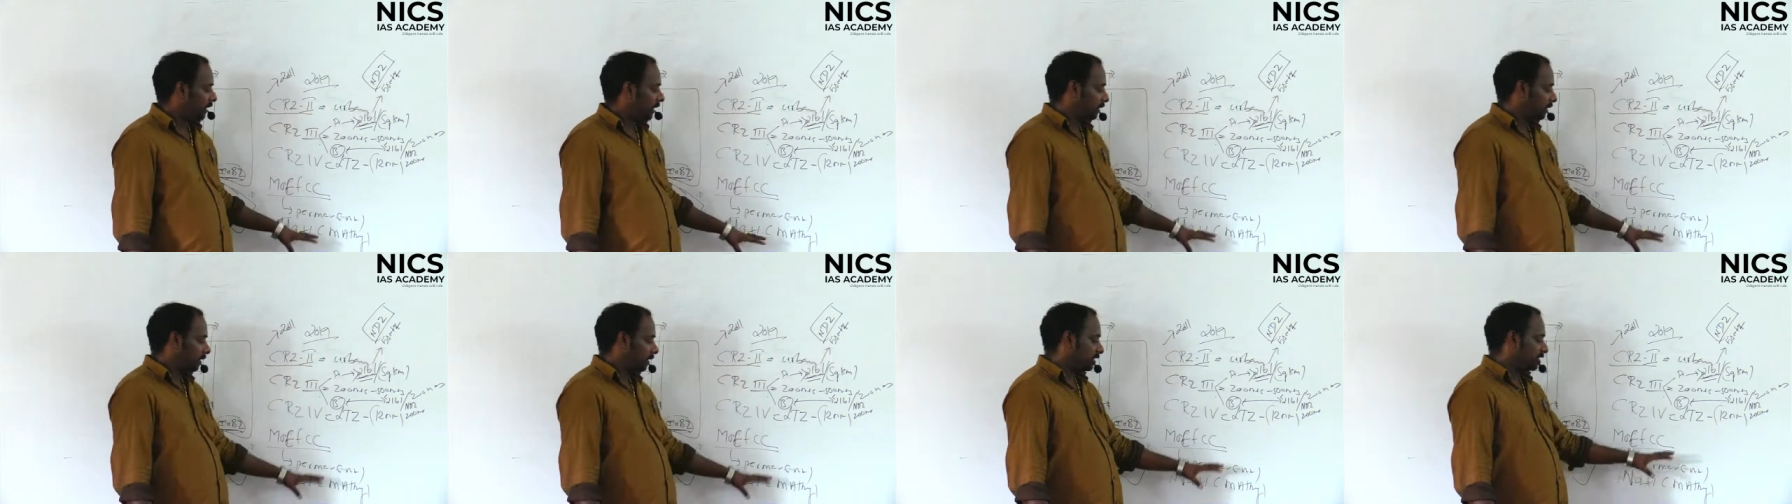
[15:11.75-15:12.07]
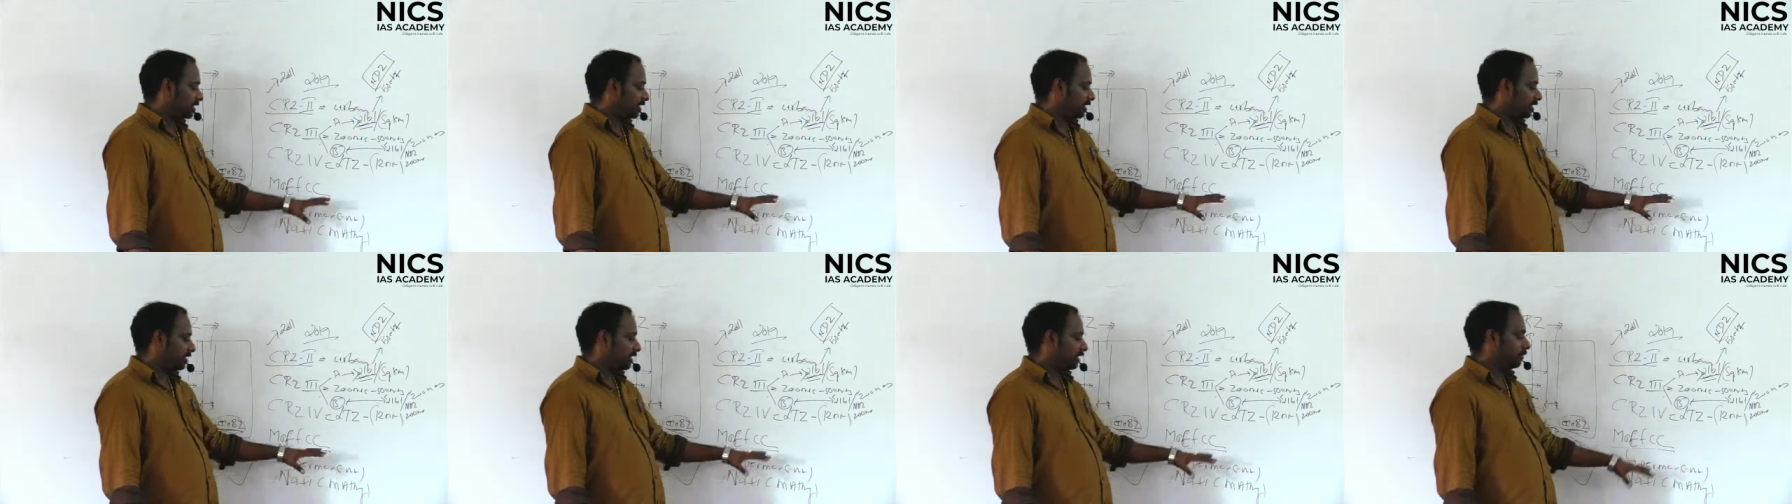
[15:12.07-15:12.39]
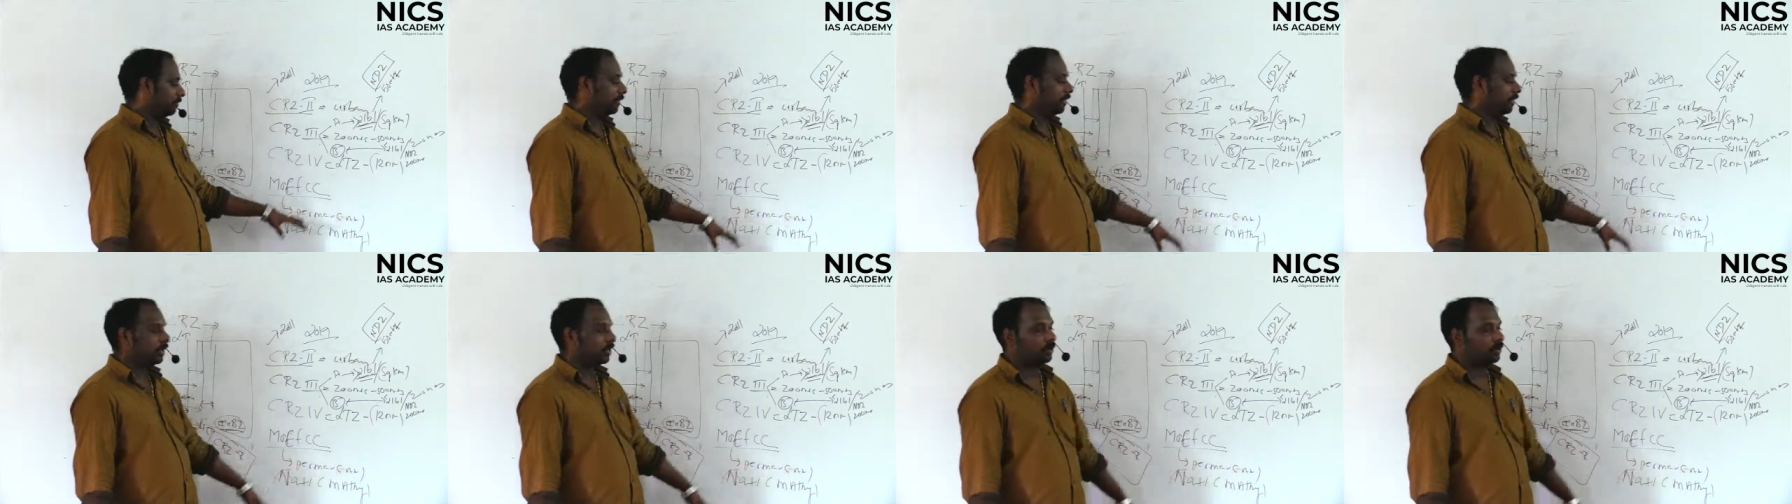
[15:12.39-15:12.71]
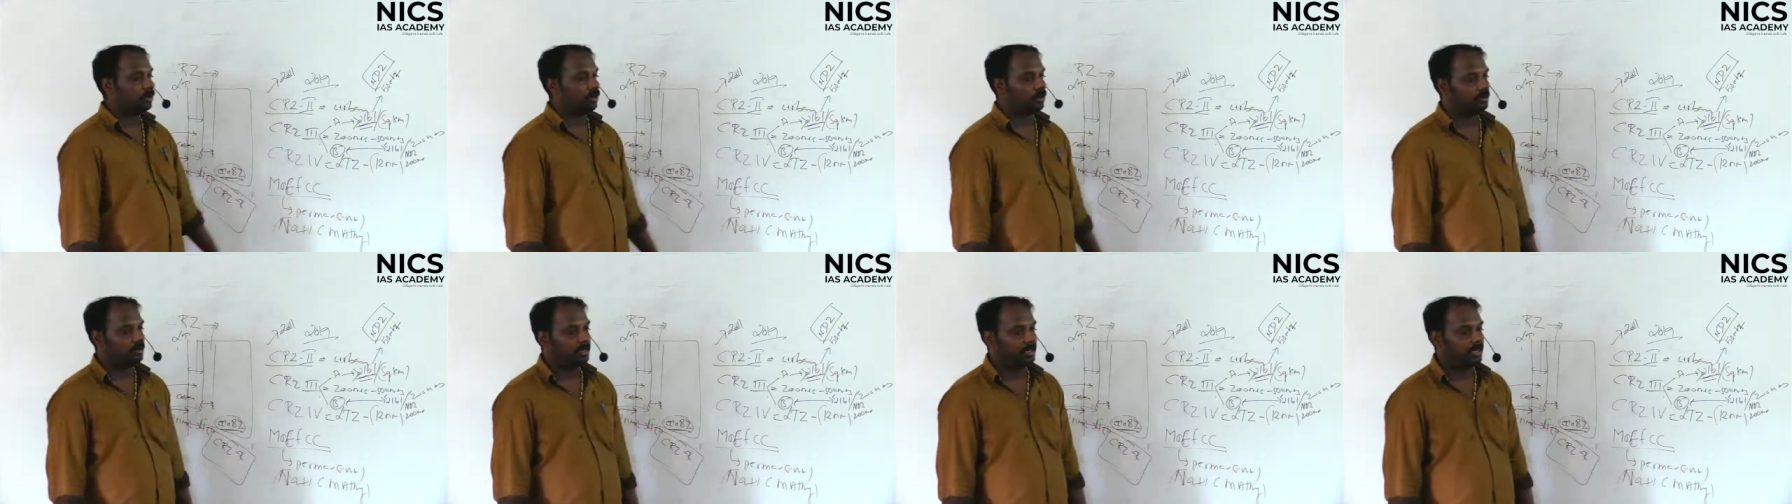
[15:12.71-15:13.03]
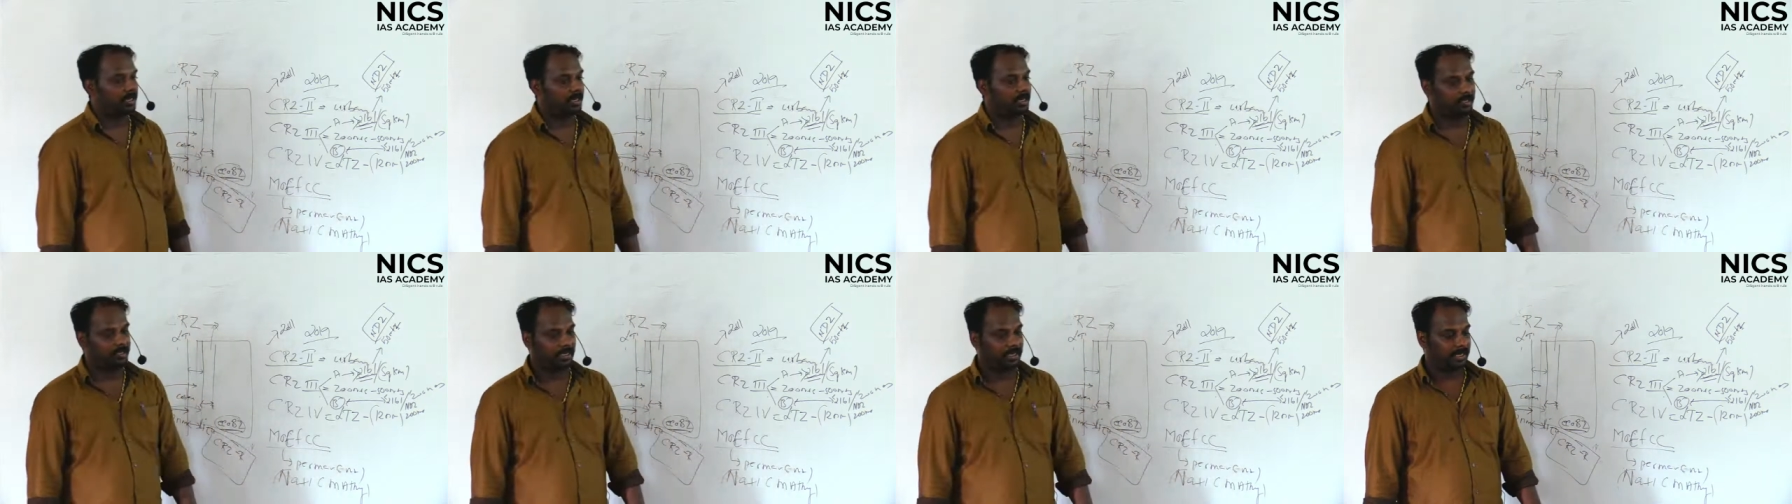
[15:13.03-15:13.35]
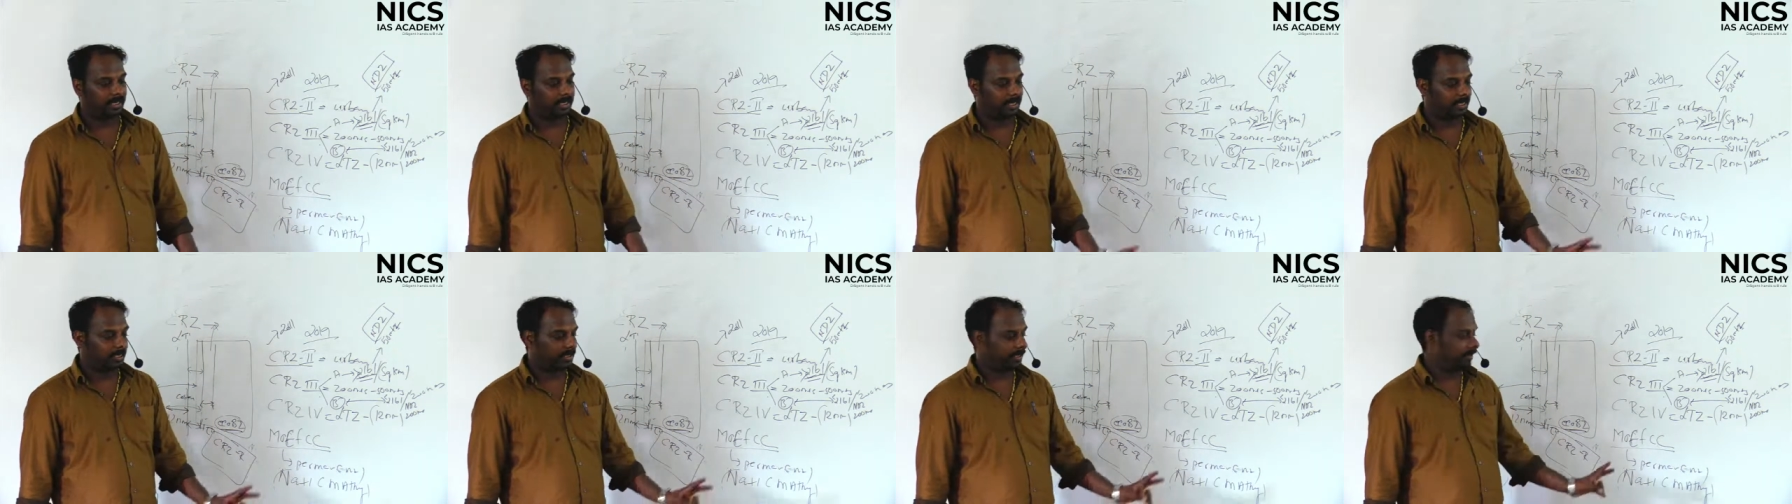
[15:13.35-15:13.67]
construction they
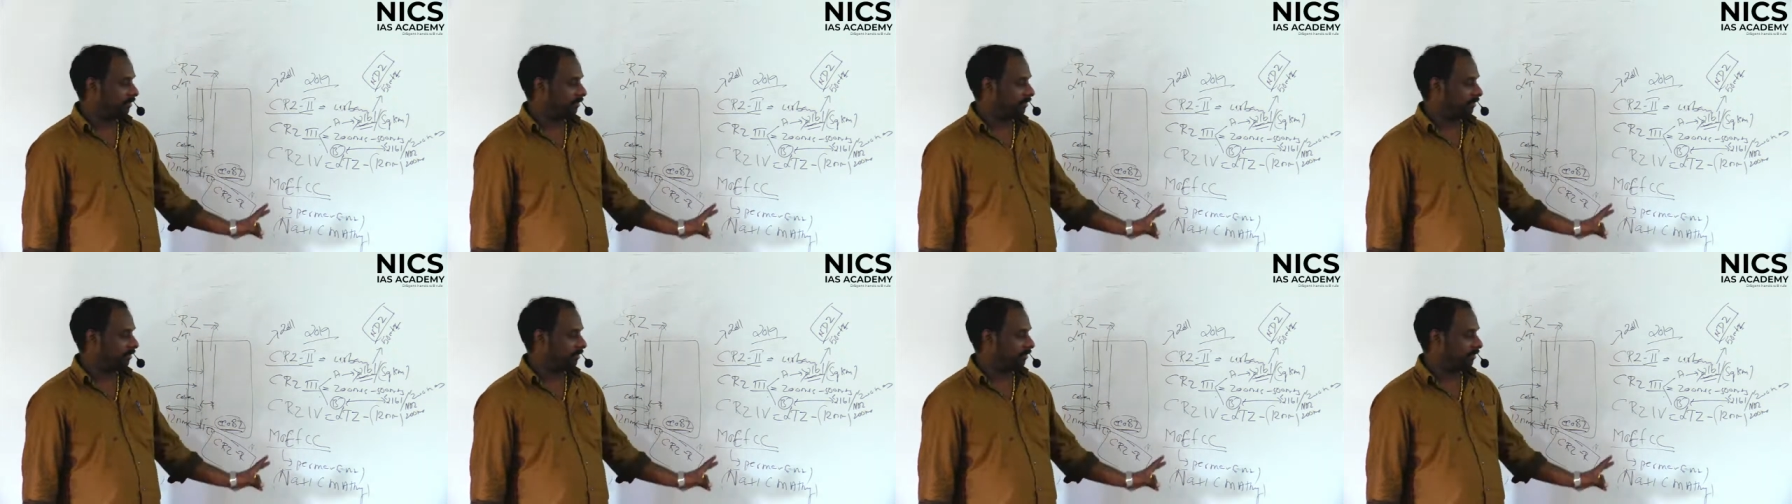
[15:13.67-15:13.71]
can